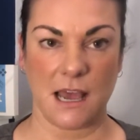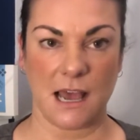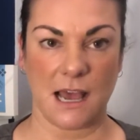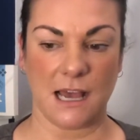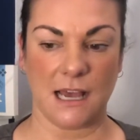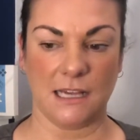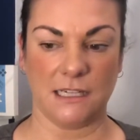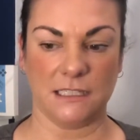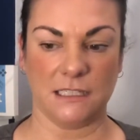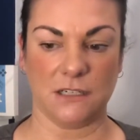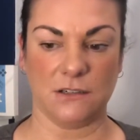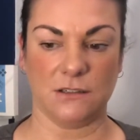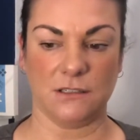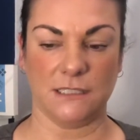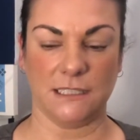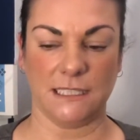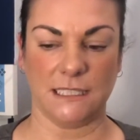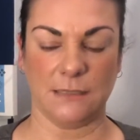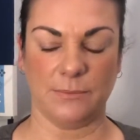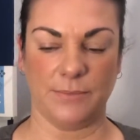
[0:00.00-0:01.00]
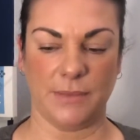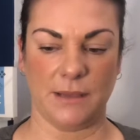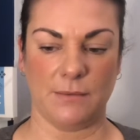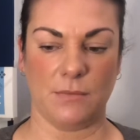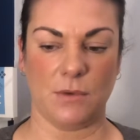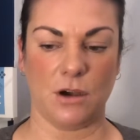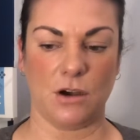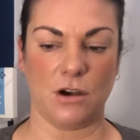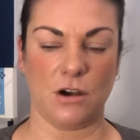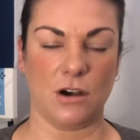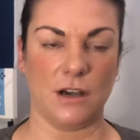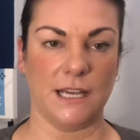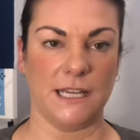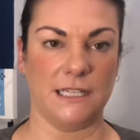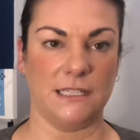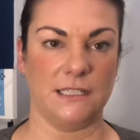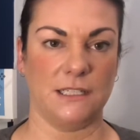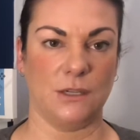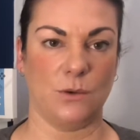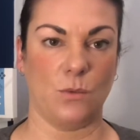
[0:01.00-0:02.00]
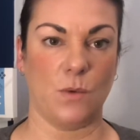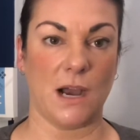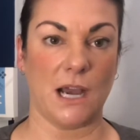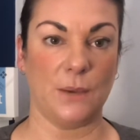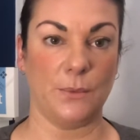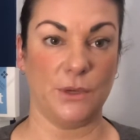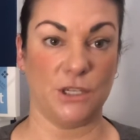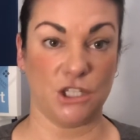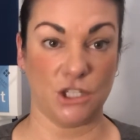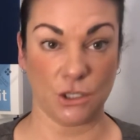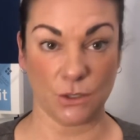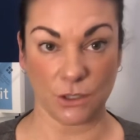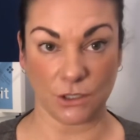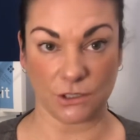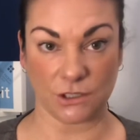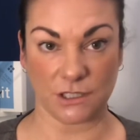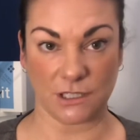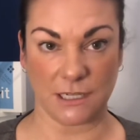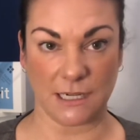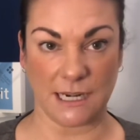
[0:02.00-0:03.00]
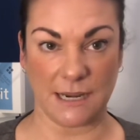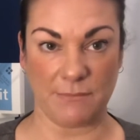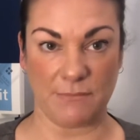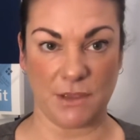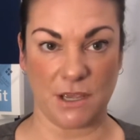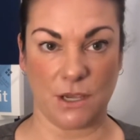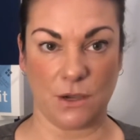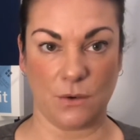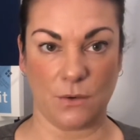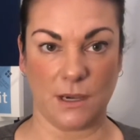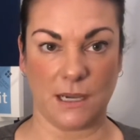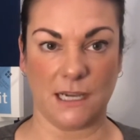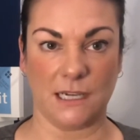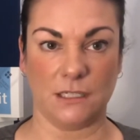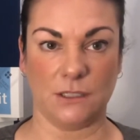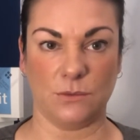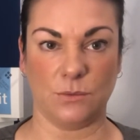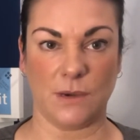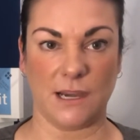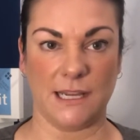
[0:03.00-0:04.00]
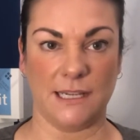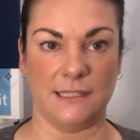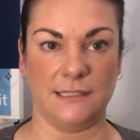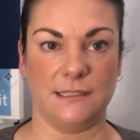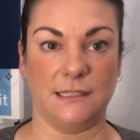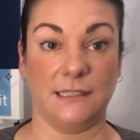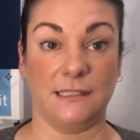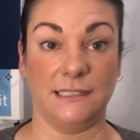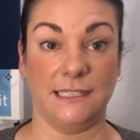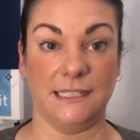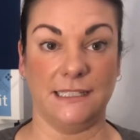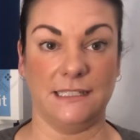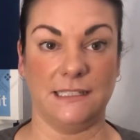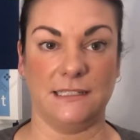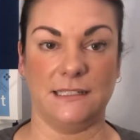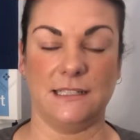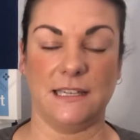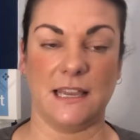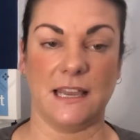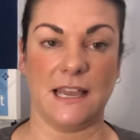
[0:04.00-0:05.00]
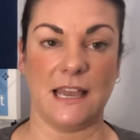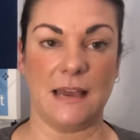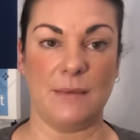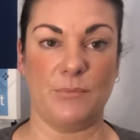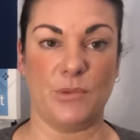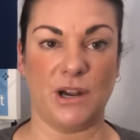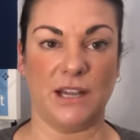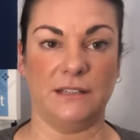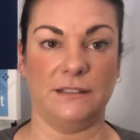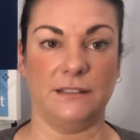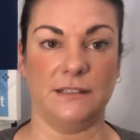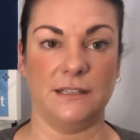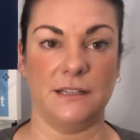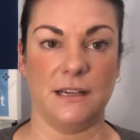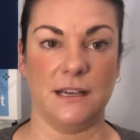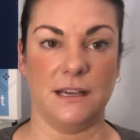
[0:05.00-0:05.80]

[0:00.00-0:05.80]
and go a little bit more into why we chose Nimue and why it's our leading skincare brand.